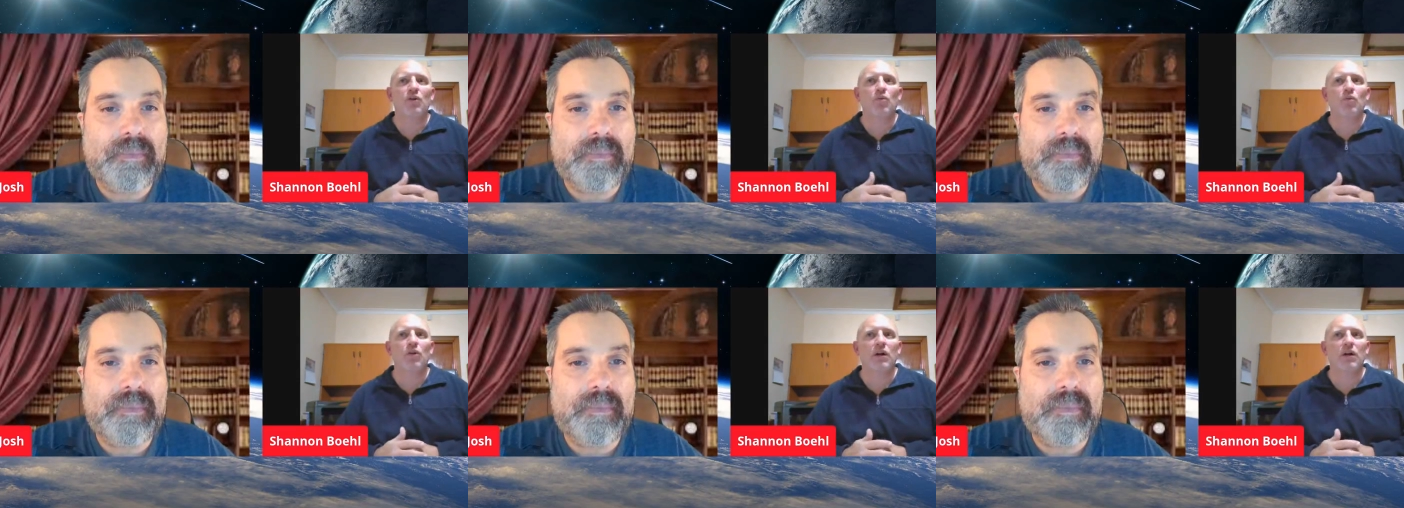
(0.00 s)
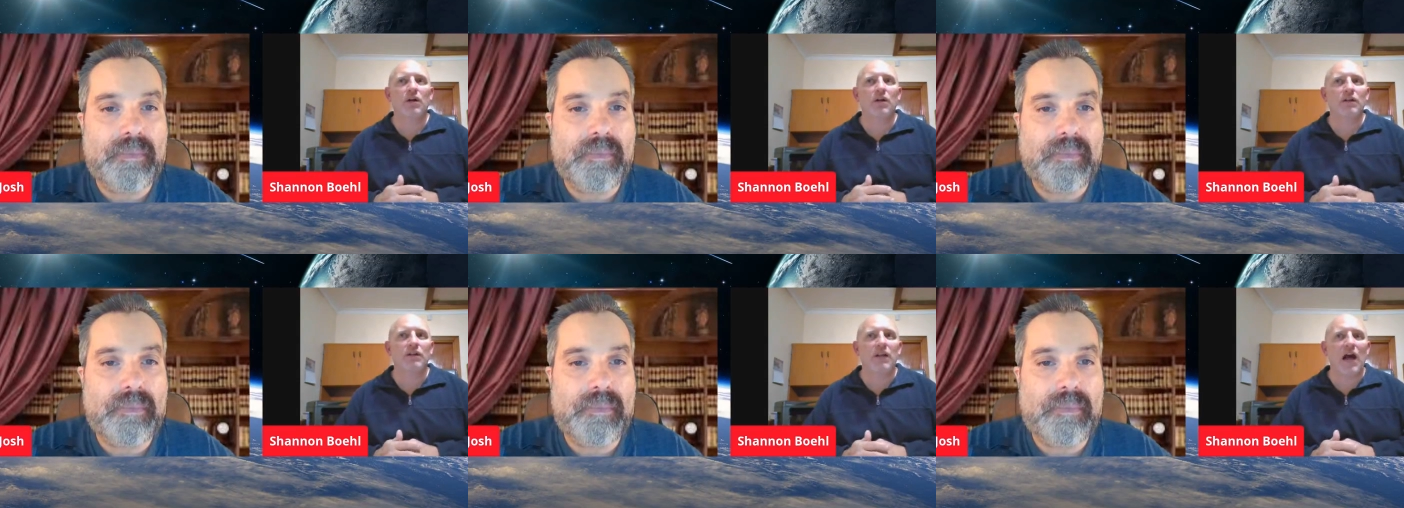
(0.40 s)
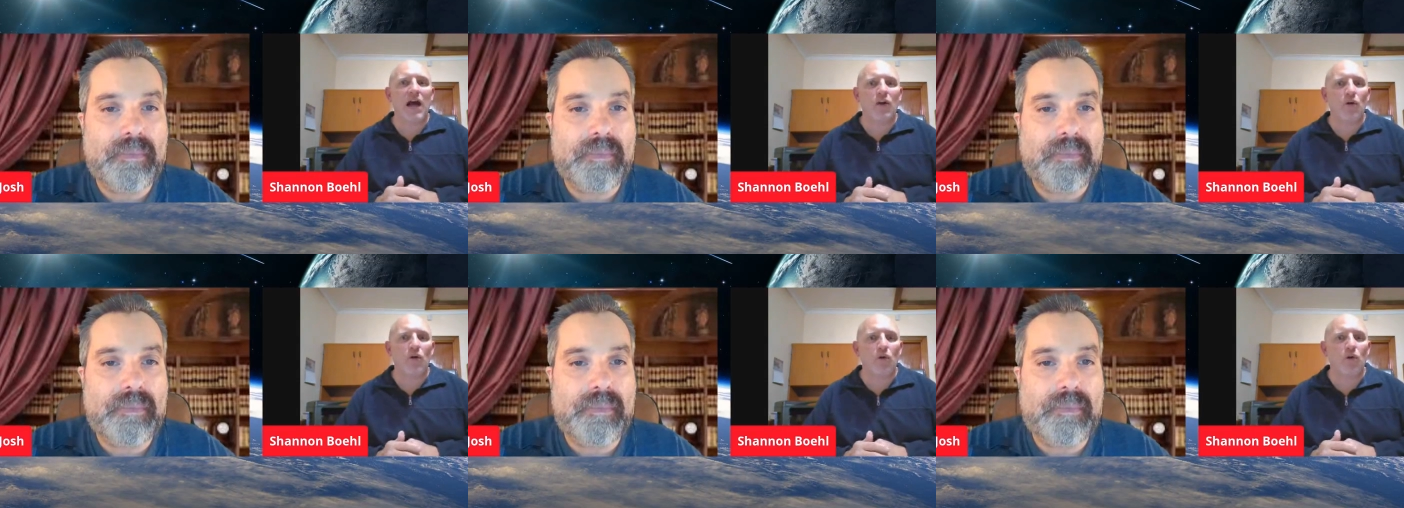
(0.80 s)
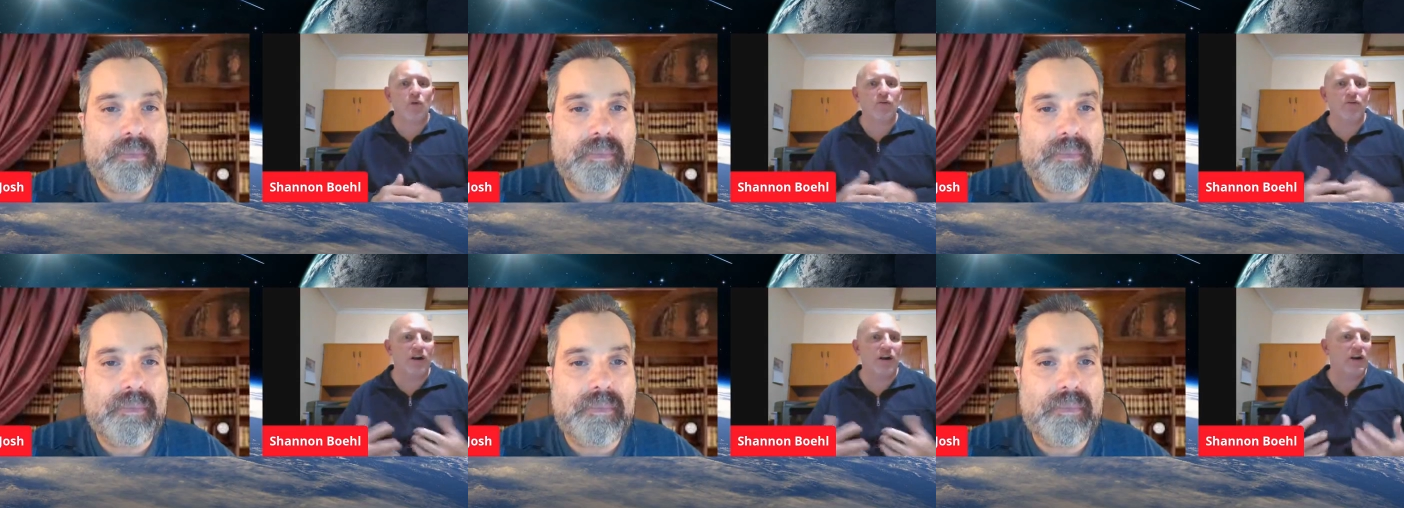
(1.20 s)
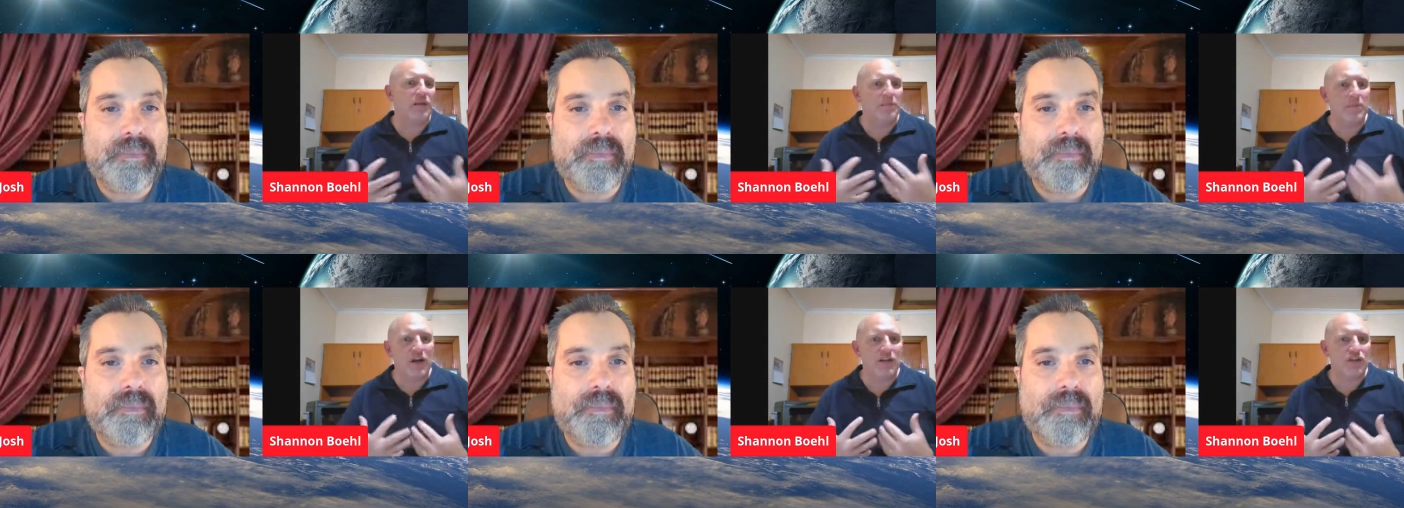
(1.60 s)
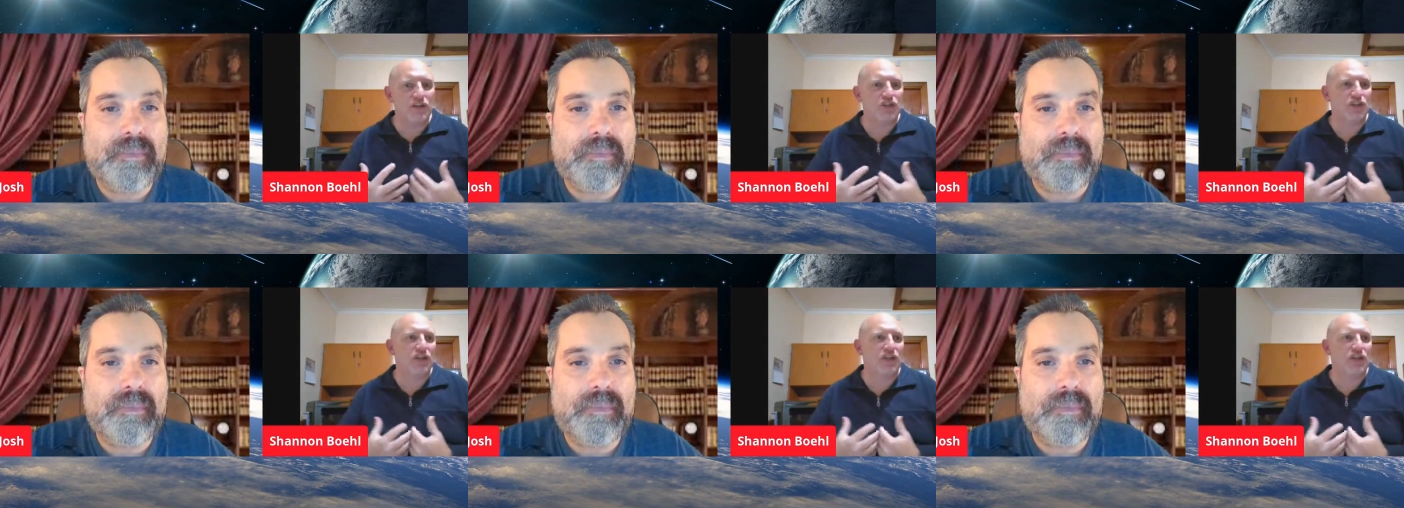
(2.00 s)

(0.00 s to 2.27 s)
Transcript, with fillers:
Speaker 1: will not hold very much